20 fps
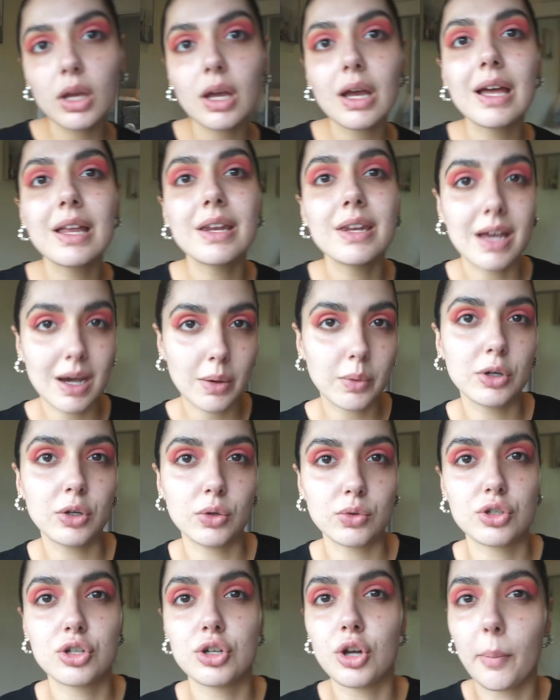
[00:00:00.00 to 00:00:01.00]
Now I know
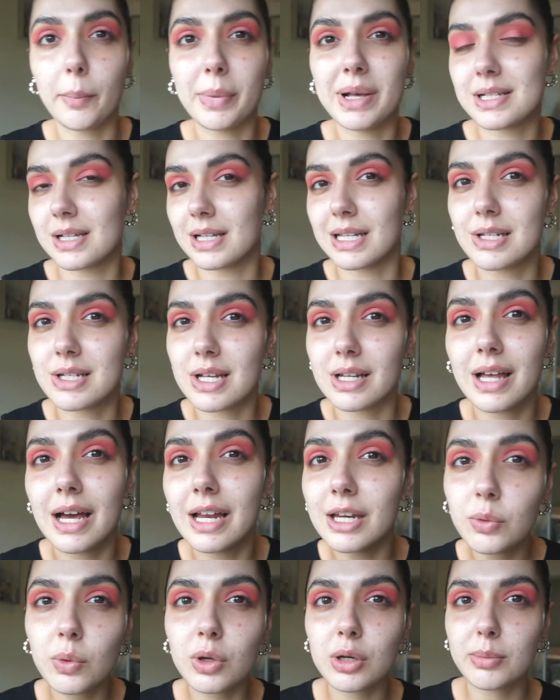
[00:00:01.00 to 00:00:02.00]
to not basically tell
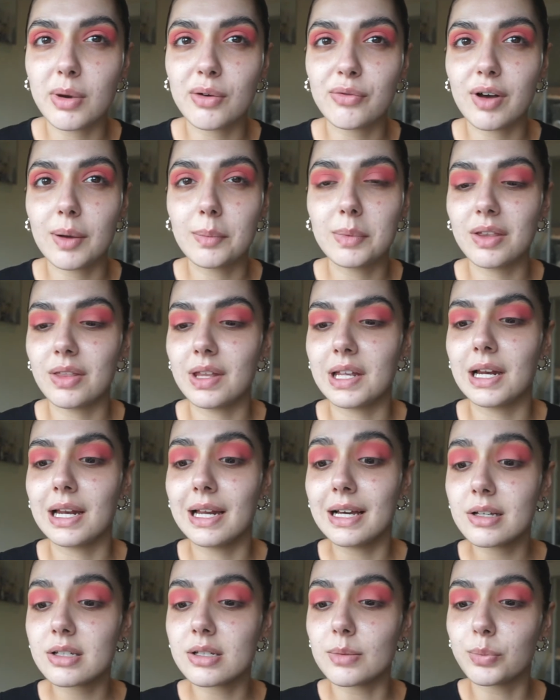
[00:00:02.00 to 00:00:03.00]
anyone in my family that I
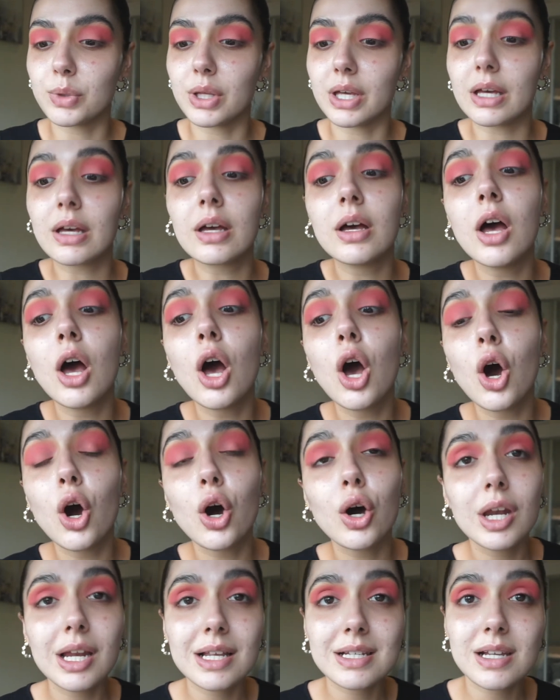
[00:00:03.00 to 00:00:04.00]
like something
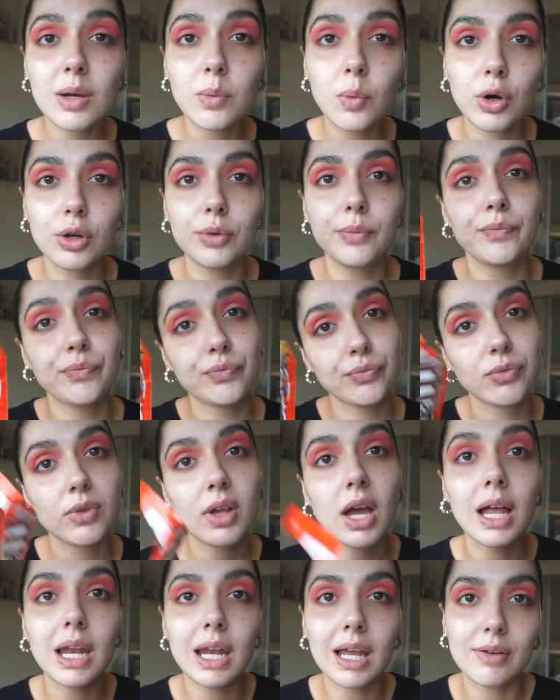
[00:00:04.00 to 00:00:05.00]
unless I want
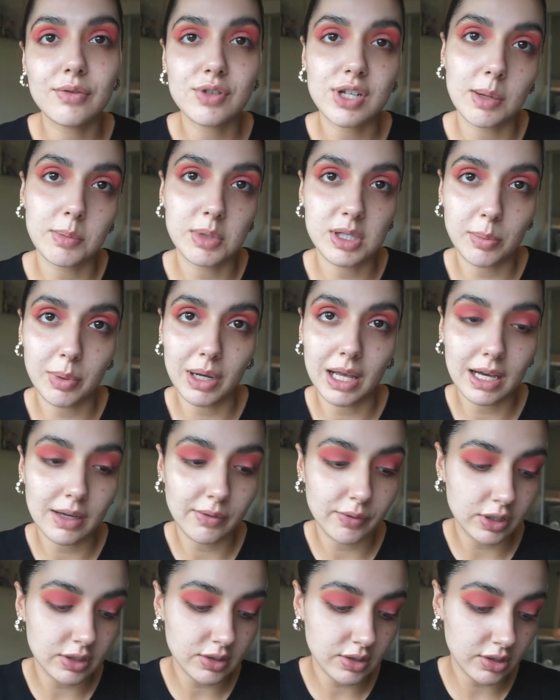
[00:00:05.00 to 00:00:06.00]
a lifetime supply
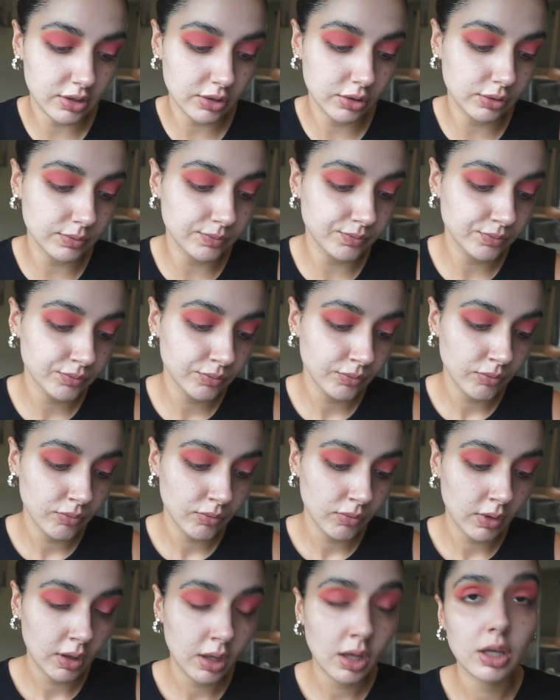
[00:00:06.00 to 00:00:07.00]
of it. So
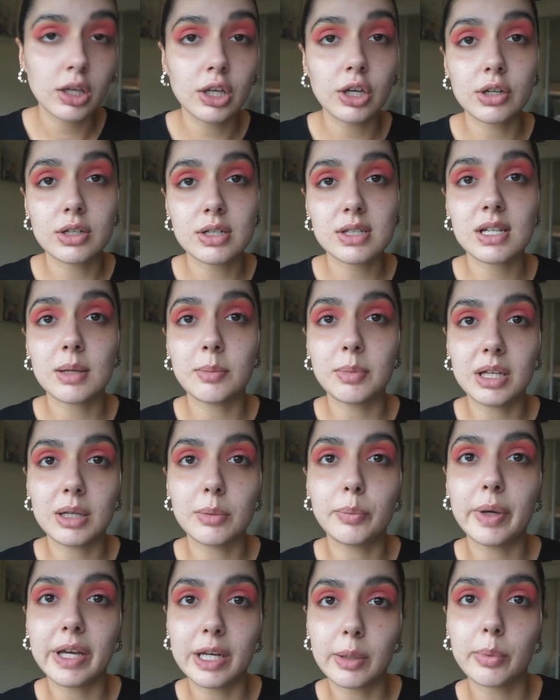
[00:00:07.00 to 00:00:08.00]
you're going to see me eating
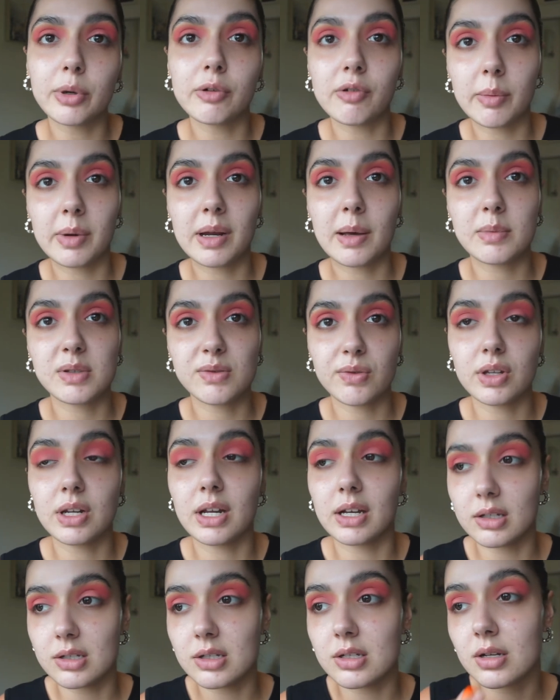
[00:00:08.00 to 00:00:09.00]
peanut butter M&Ms for the
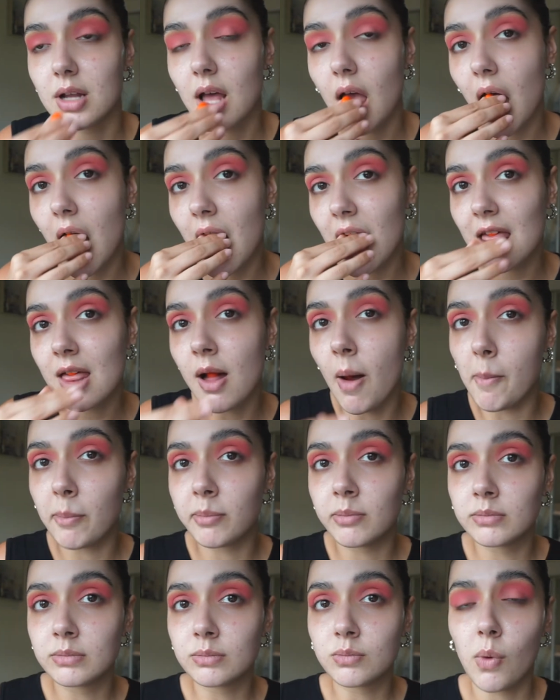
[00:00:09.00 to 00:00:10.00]
next,
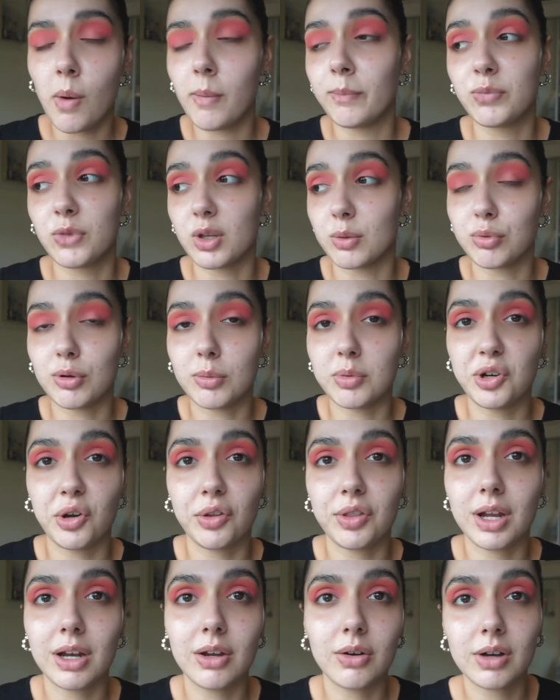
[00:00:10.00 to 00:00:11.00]
well, probably not
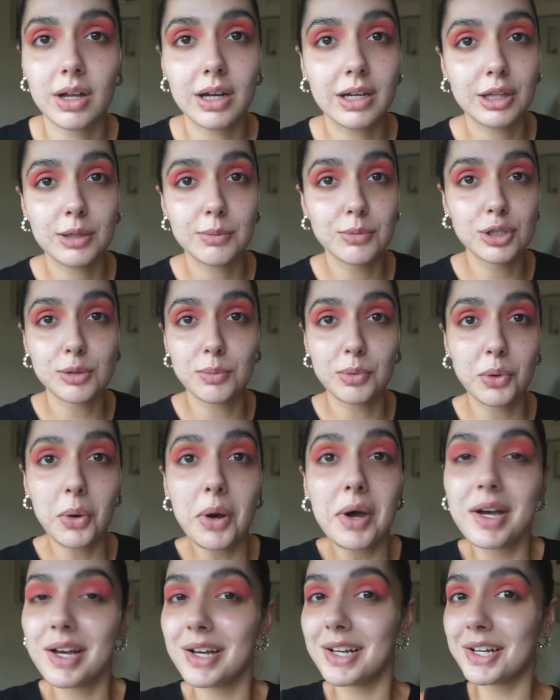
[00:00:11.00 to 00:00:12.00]
that long. I'll eat them super
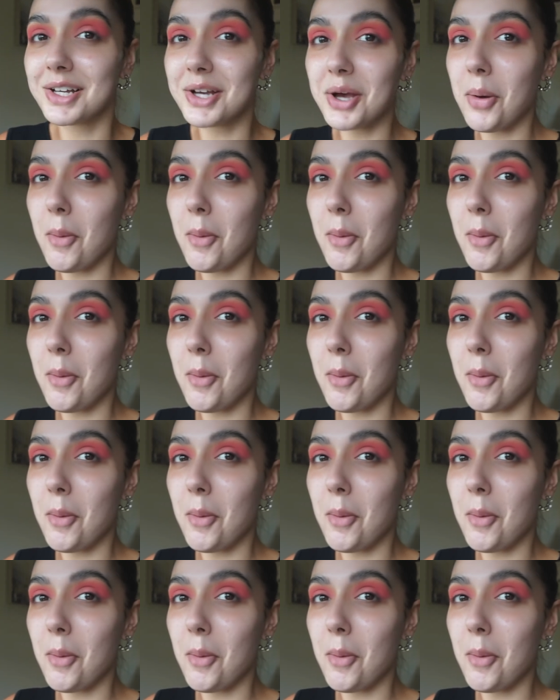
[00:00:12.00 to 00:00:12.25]
quick.